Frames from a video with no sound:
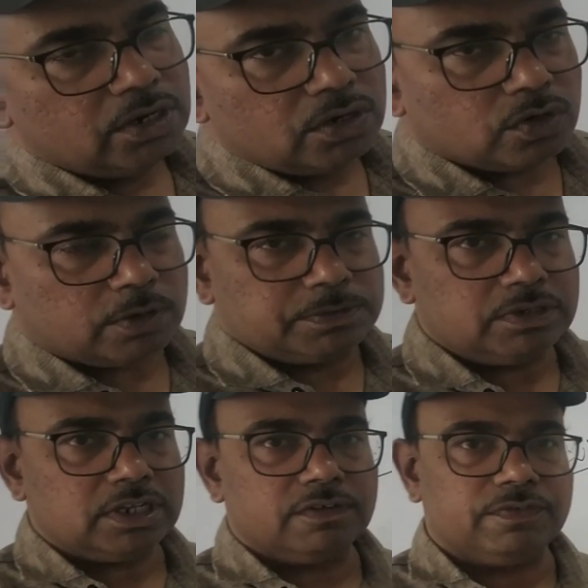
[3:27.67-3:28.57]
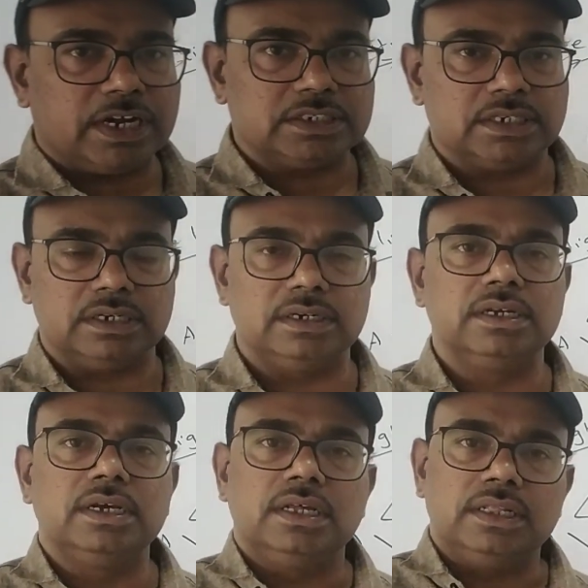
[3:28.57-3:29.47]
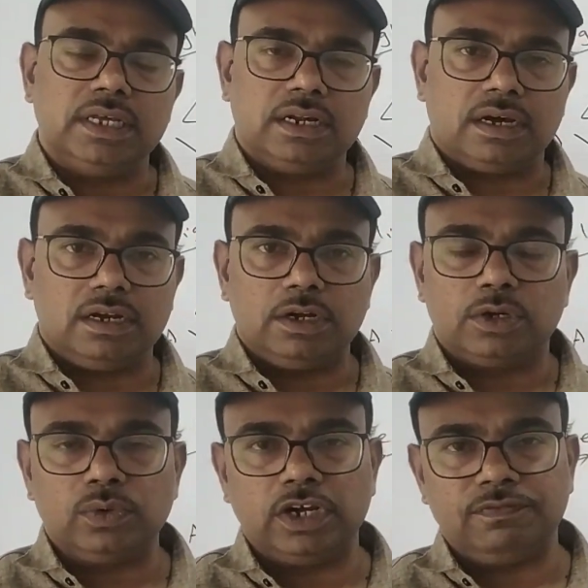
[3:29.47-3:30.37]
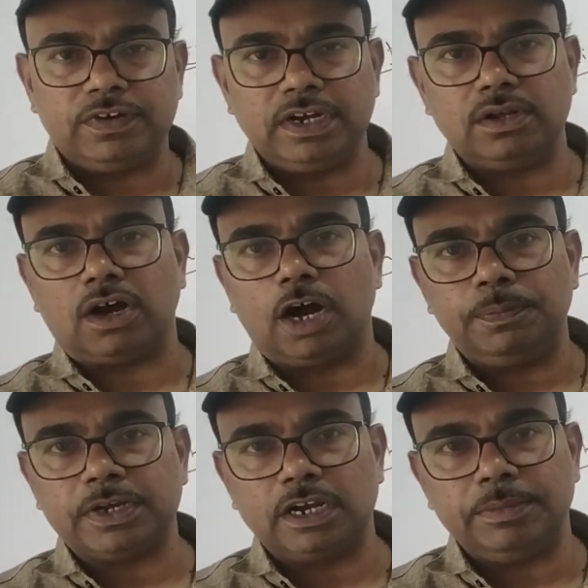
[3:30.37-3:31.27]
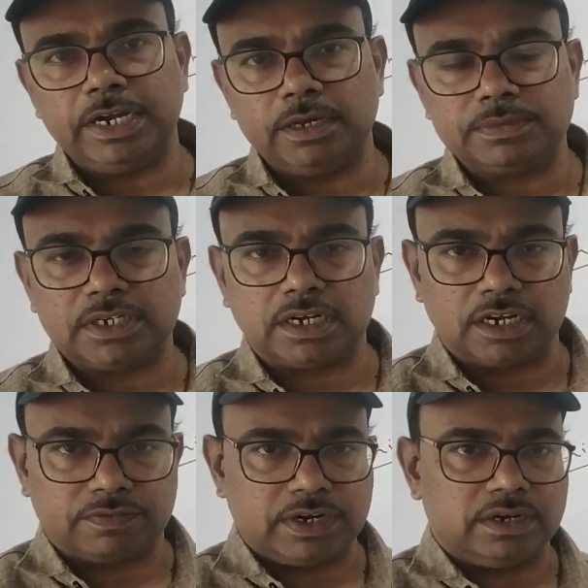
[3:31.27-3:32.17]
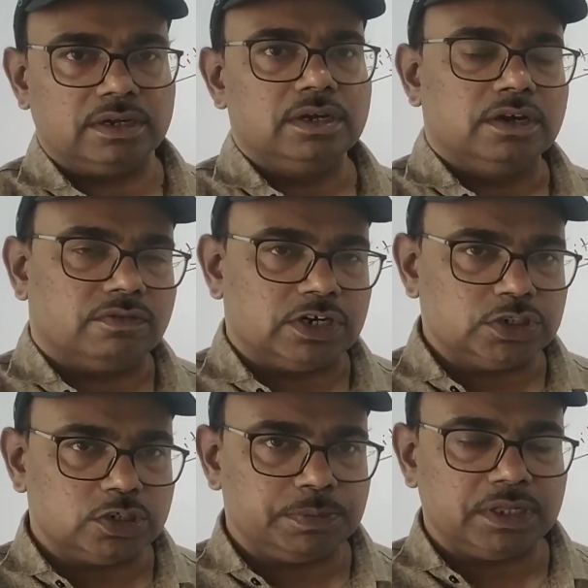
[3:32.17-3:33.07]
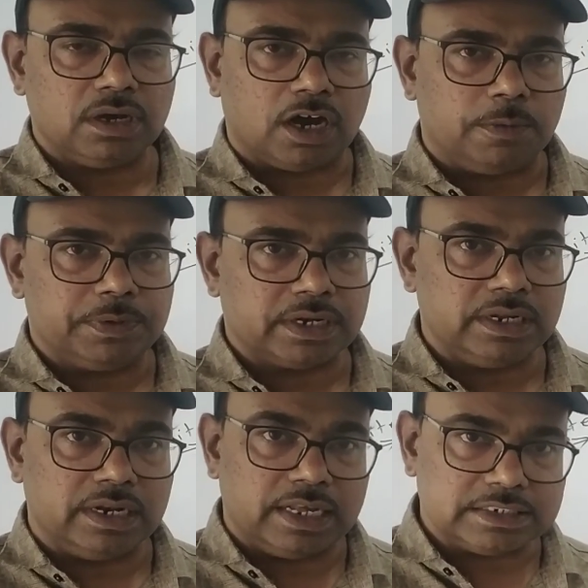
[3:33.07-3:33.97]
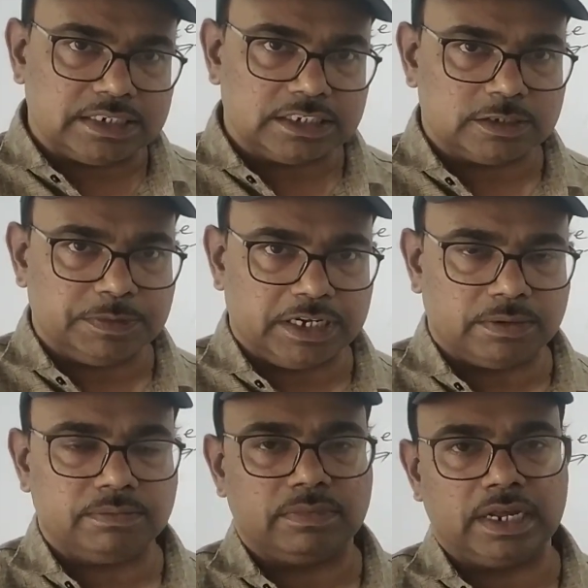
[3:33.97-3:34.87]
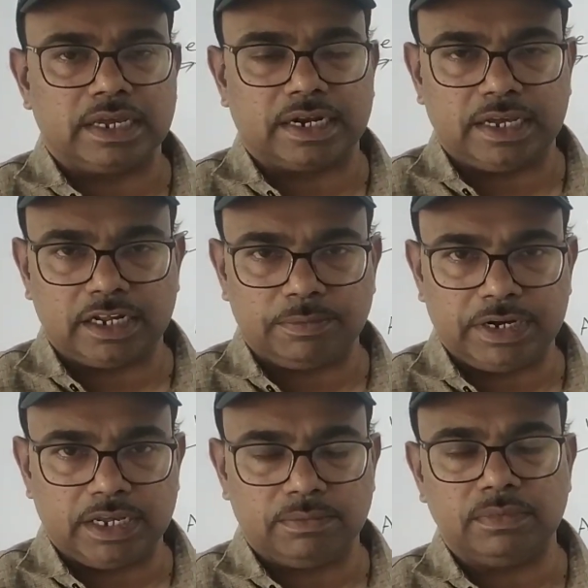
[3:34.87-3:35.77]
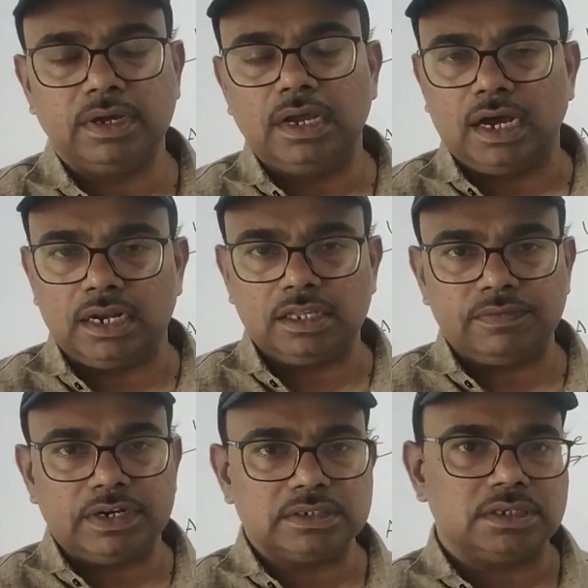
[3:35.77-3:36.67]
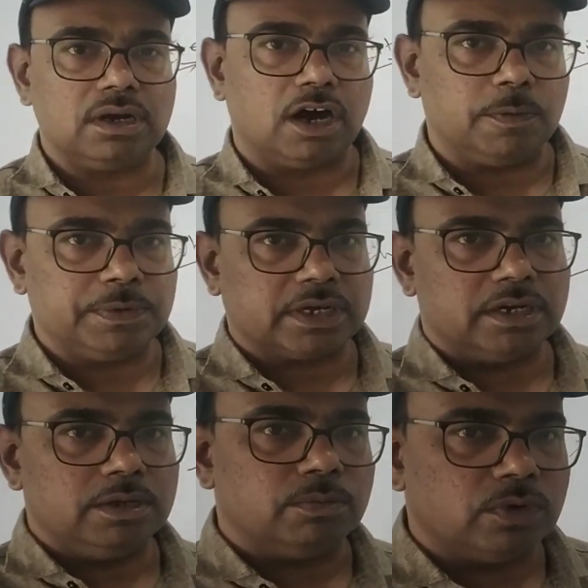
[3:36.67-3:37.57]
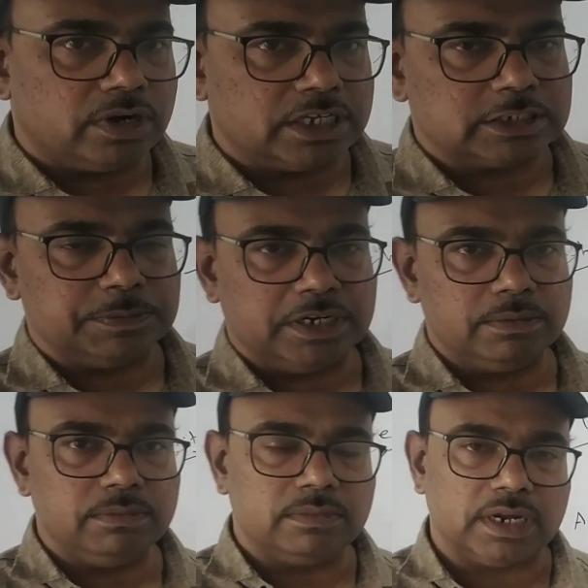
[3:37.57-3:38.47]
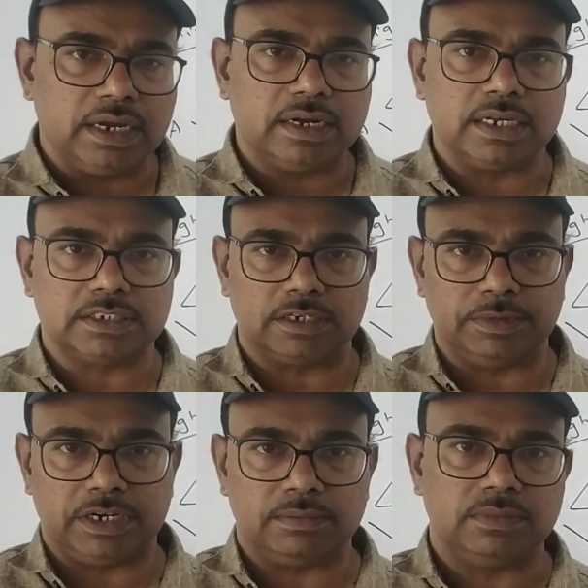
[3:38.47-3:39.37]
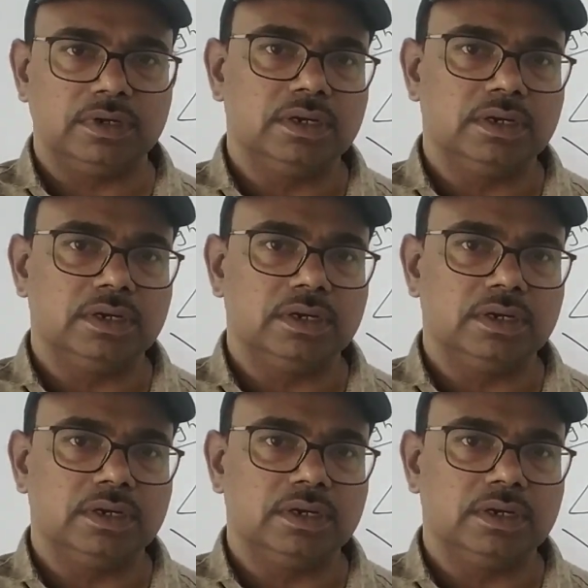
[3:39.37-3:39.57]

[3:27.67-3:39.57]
To observe the refraction, there are two different optical mediums are required. One should be the optically less dense medium like rarer medium. Another one is the optically more dense medium like denser medium.